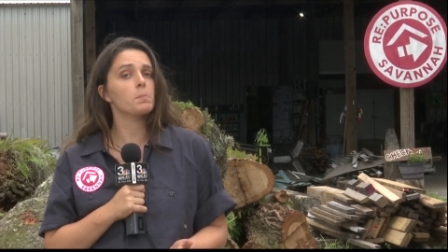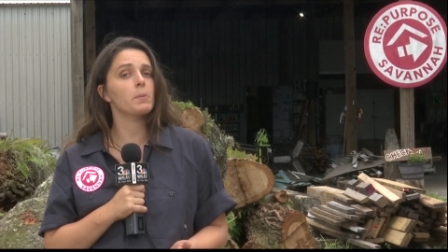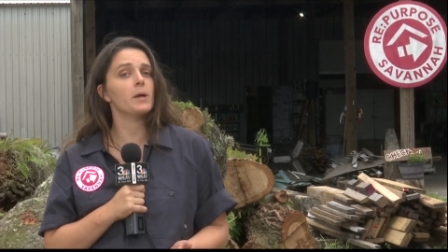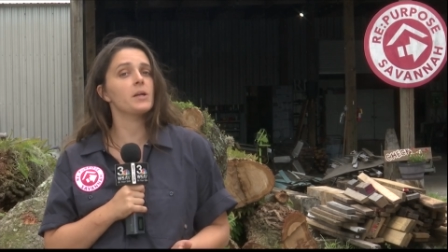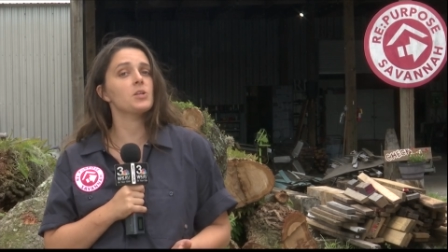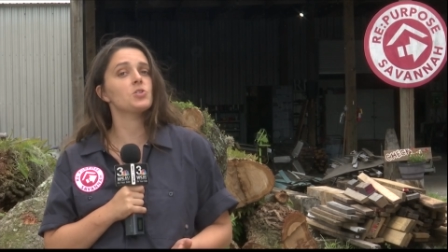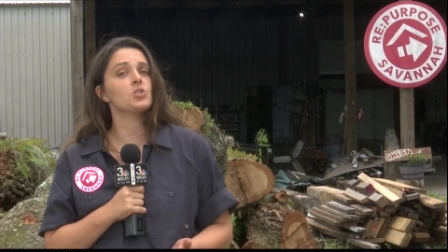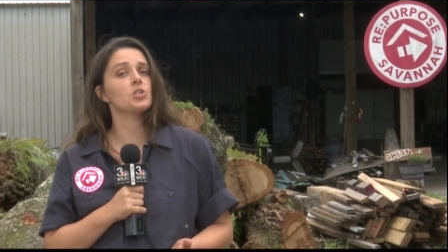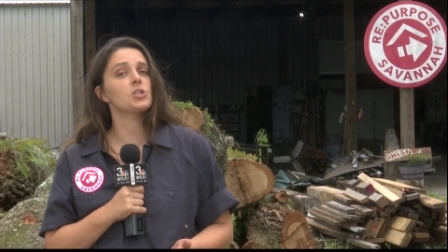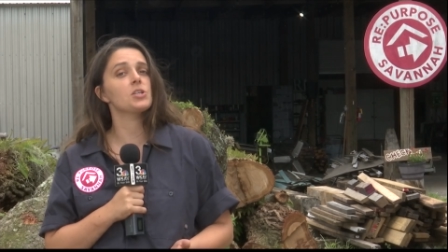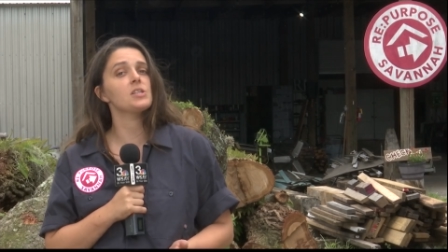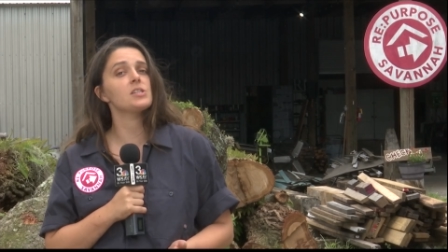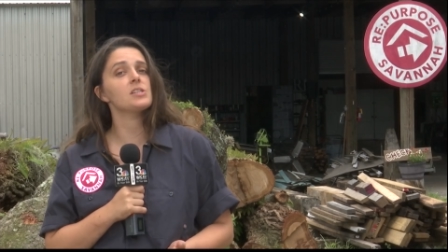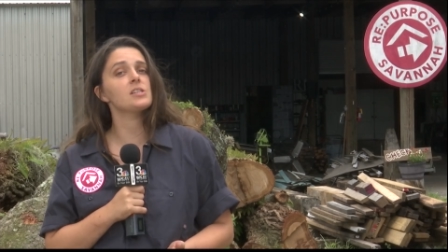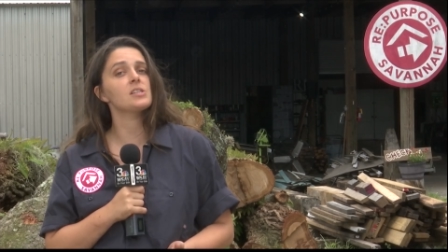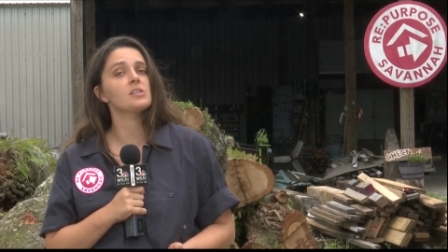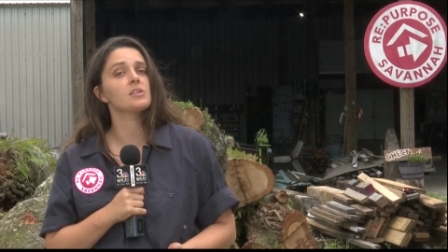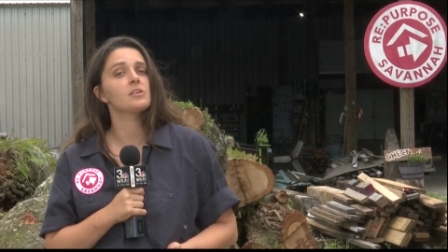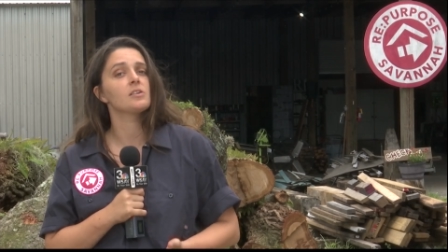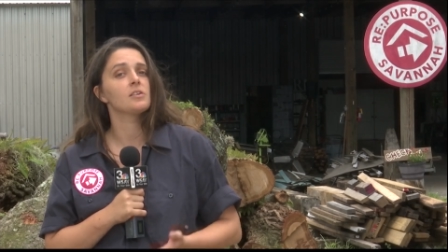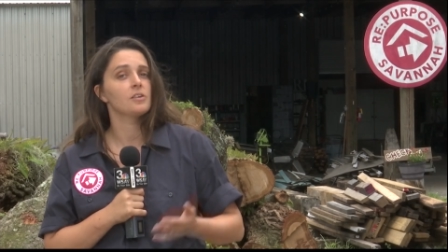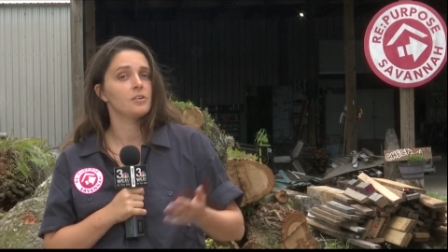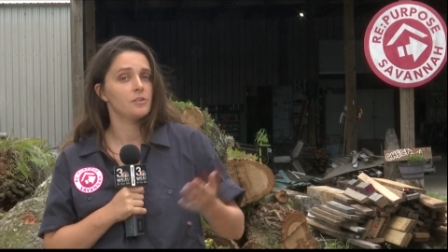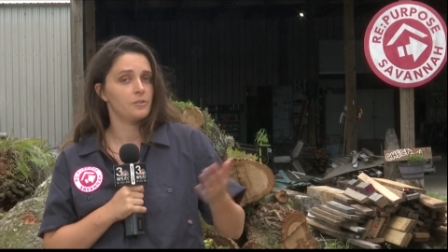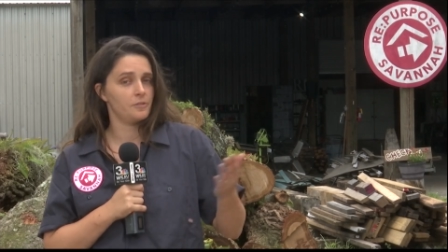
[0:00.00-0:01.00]
benches
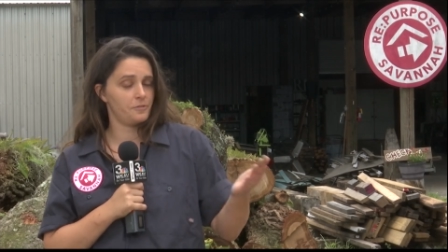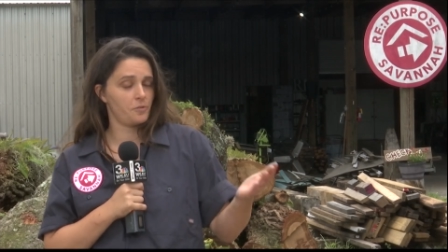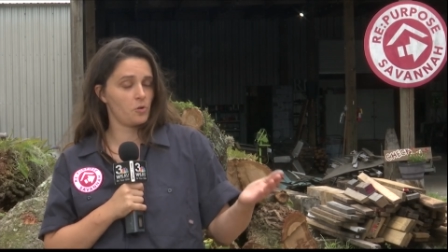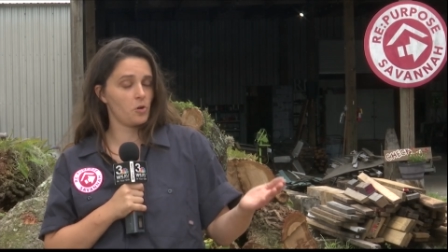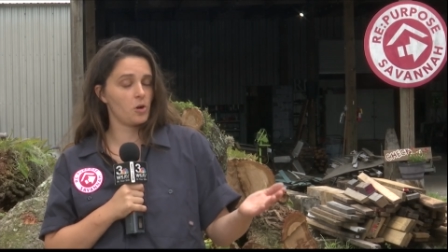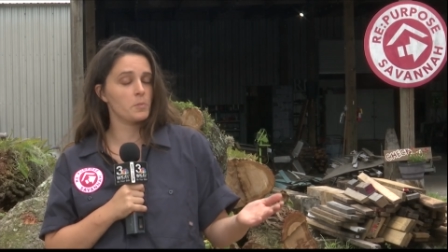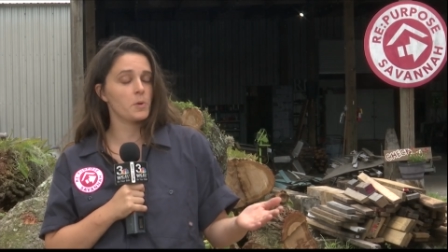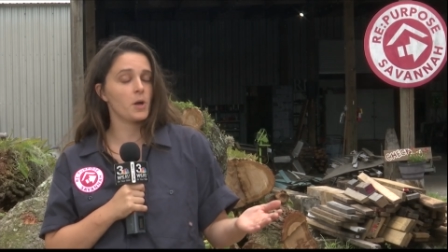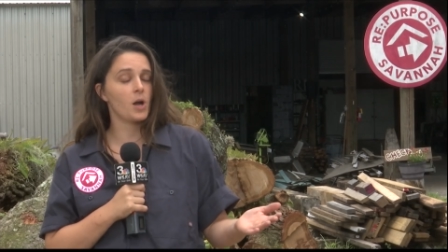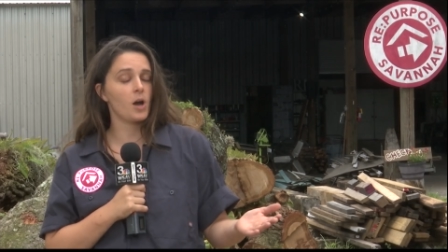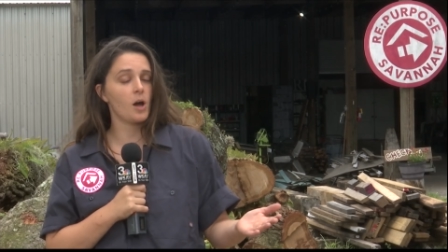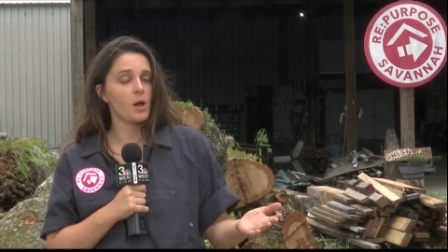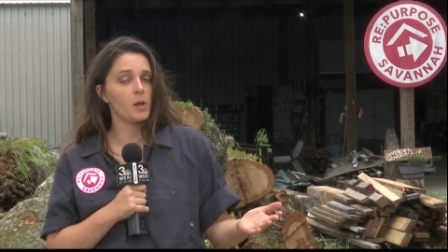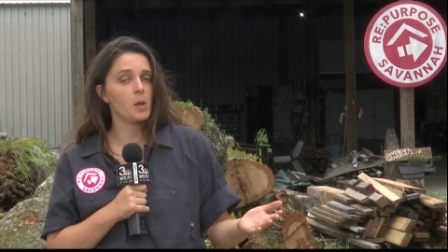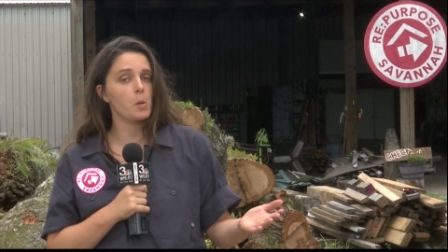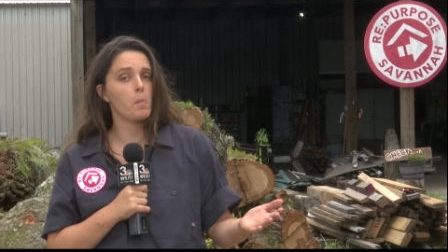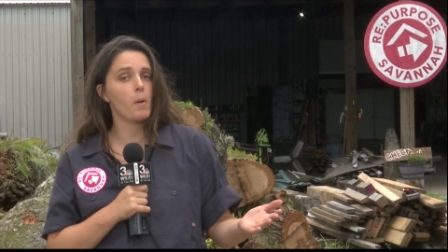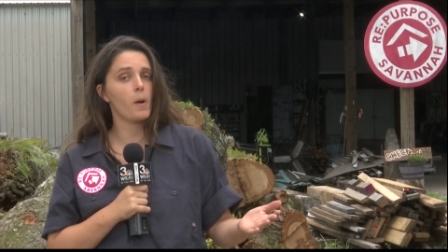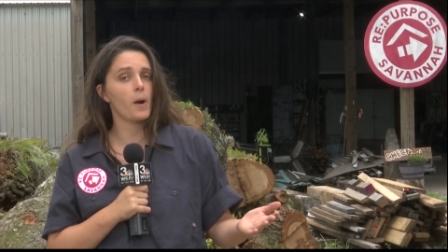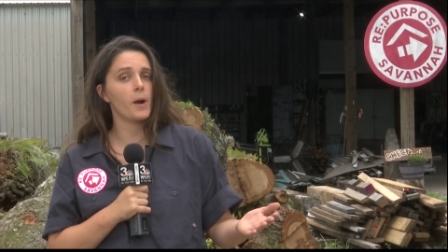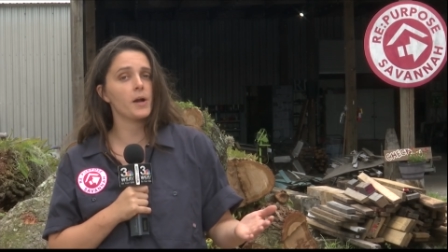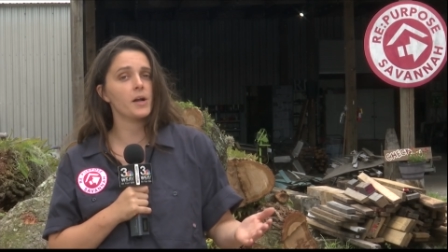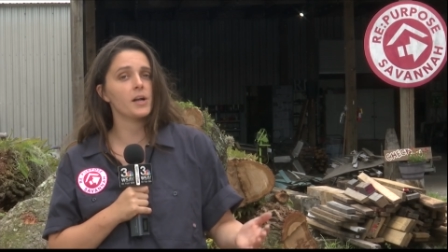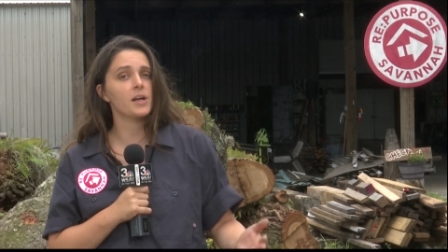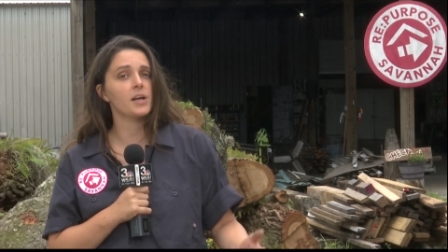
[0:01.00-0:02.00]
for Macaulay
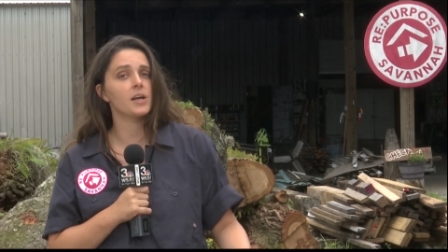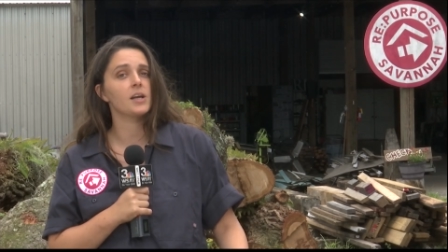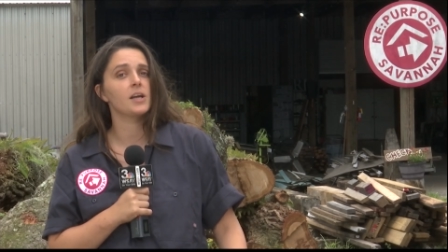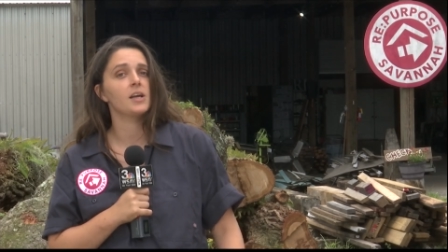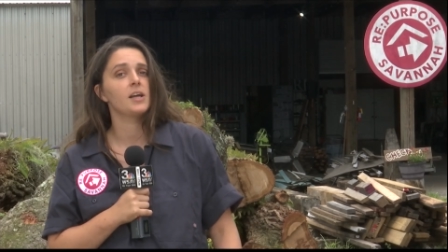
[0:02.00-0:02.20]
Park